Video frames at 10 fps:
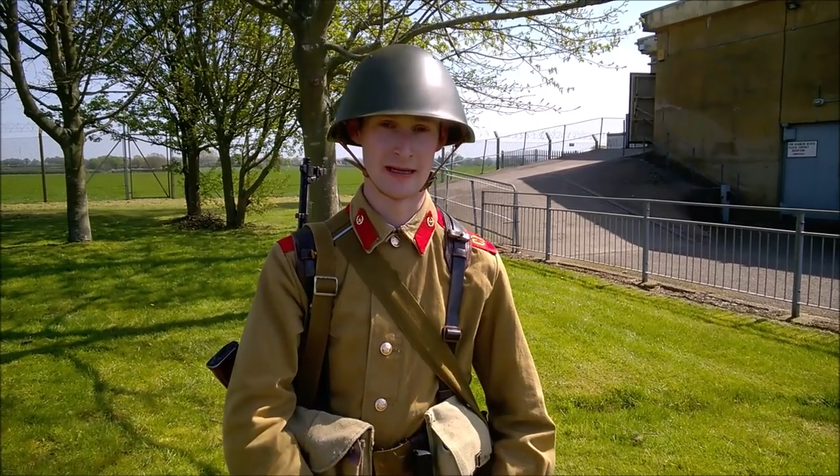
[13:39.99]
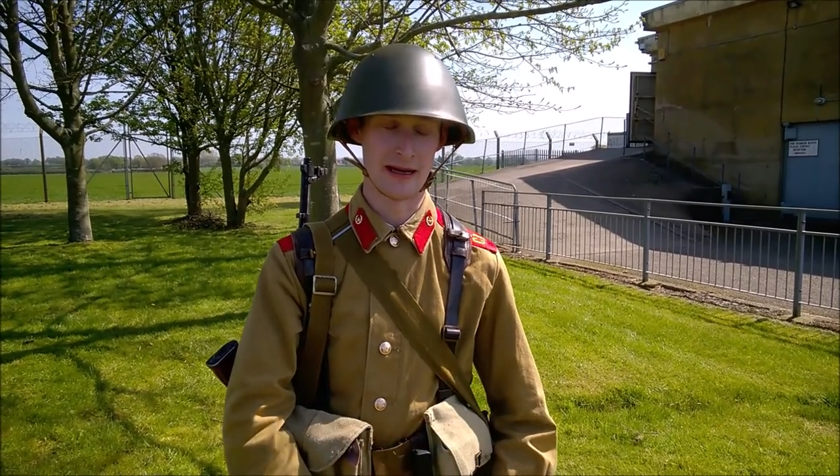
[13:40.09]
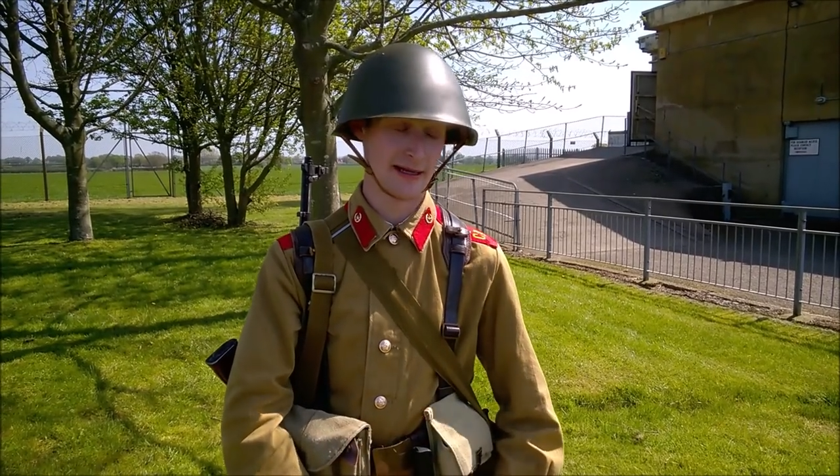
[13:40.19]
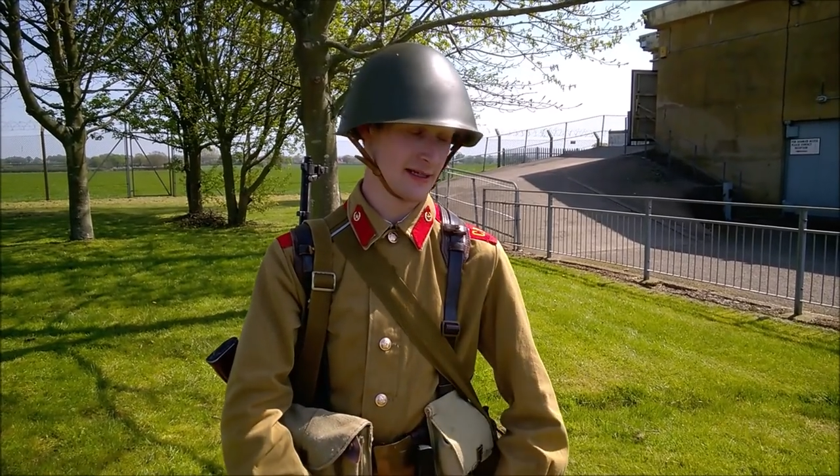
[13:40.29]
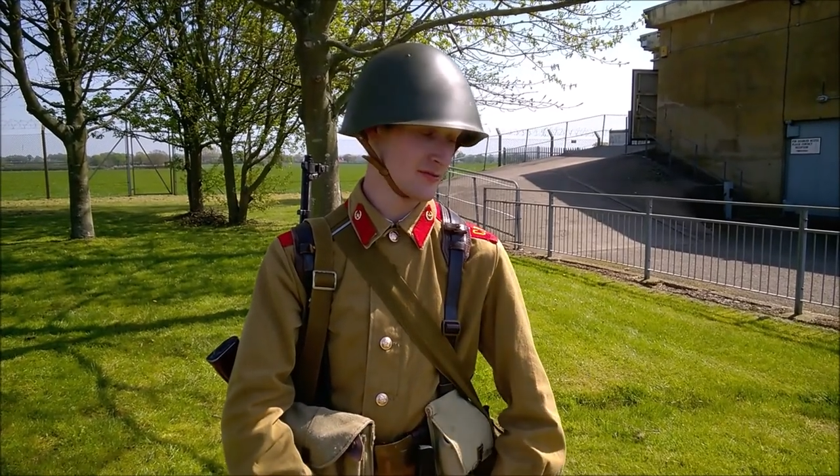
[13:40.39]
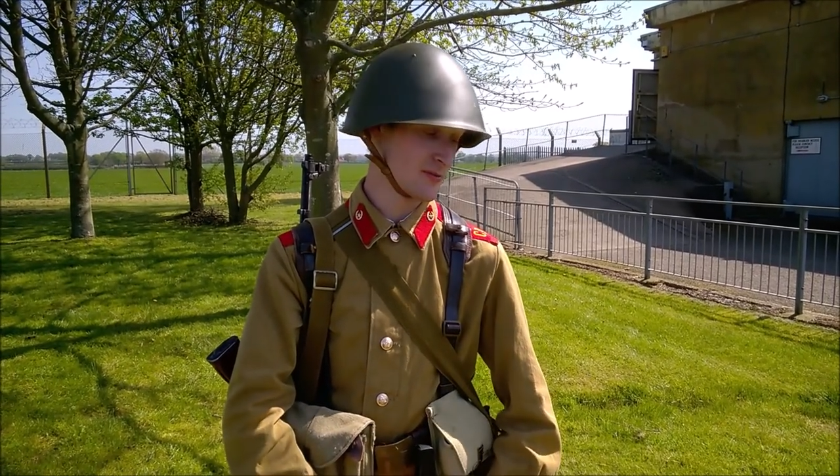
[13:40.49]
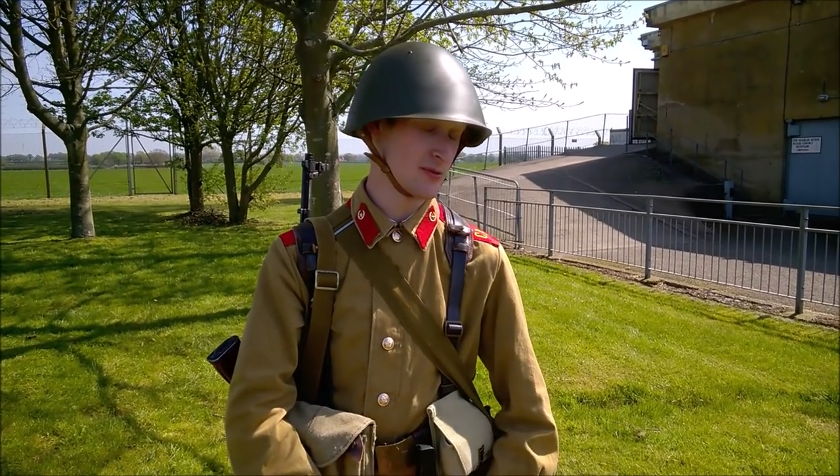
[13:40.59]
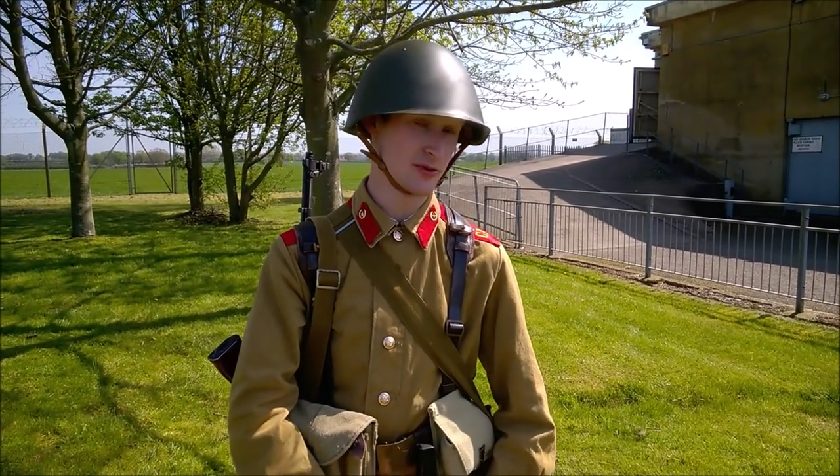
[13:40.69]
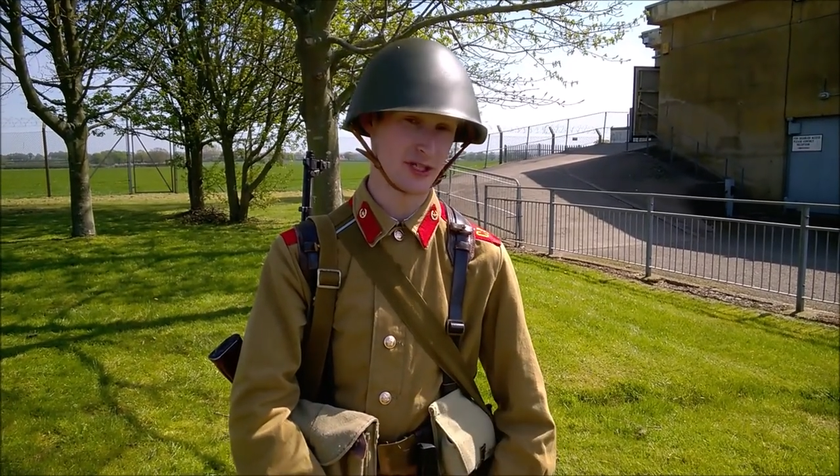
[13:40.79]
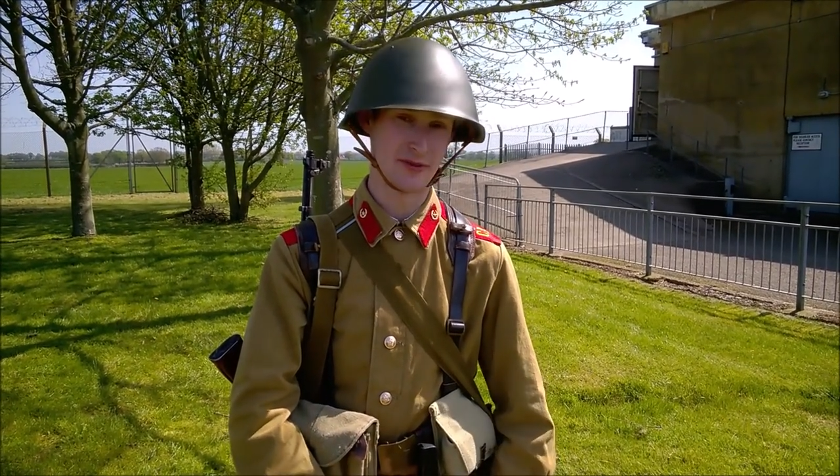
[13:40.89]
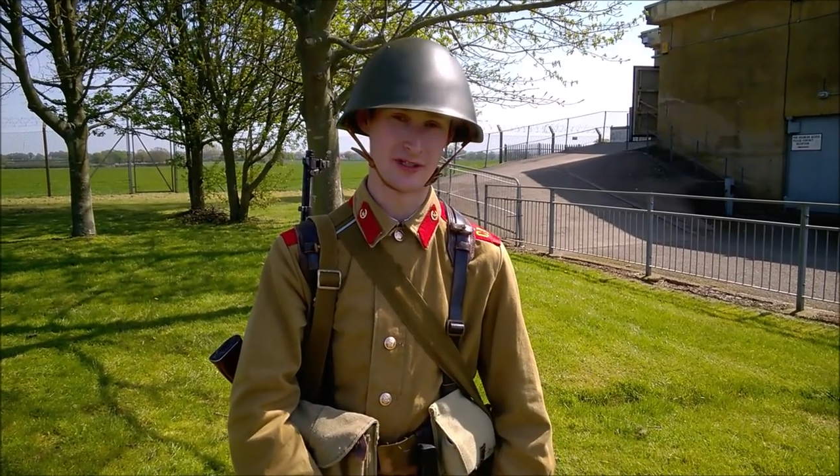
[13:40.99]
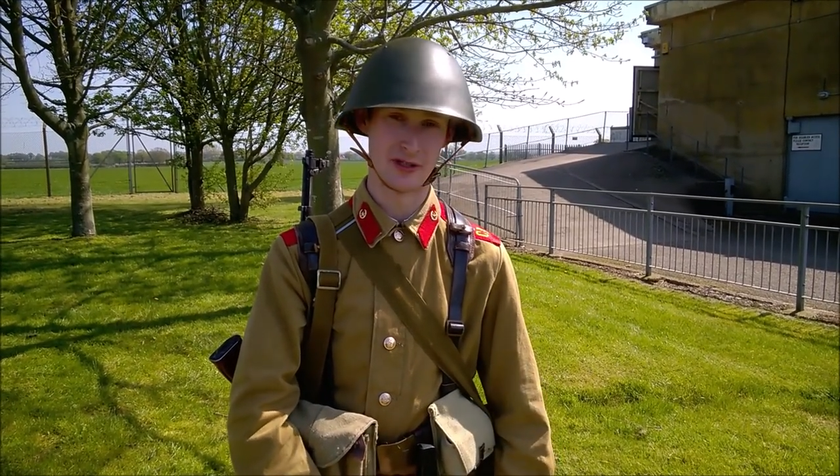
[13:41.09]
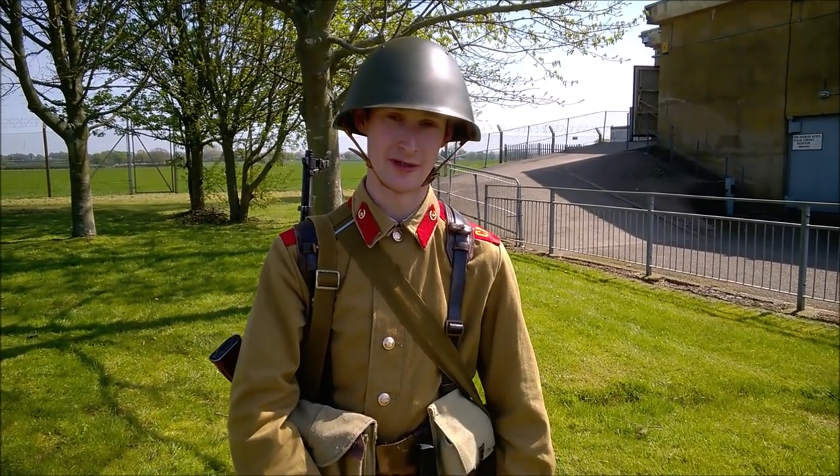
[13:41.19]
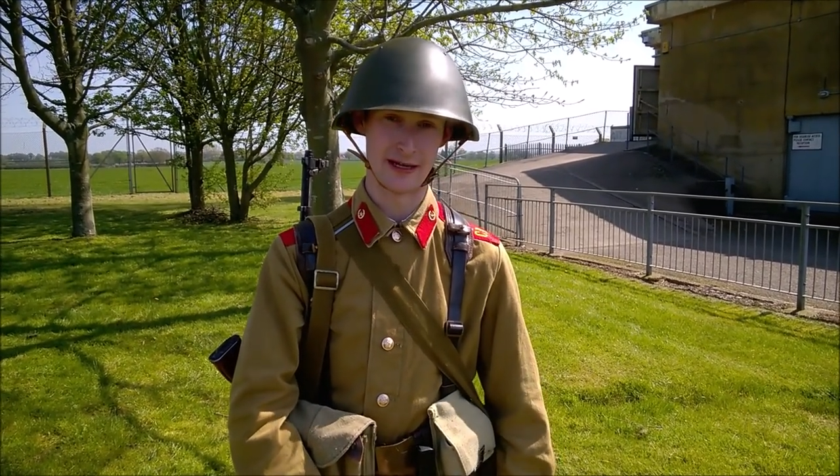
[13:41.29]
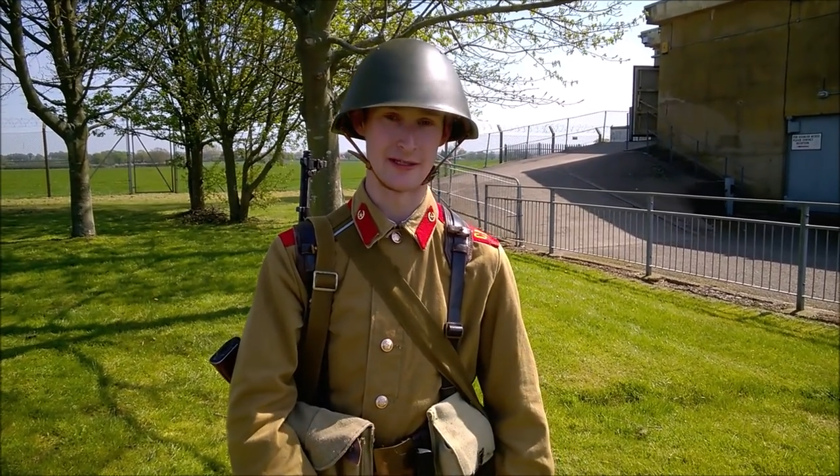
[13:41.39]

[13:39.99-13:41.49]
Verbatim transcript: And it gives people something to look at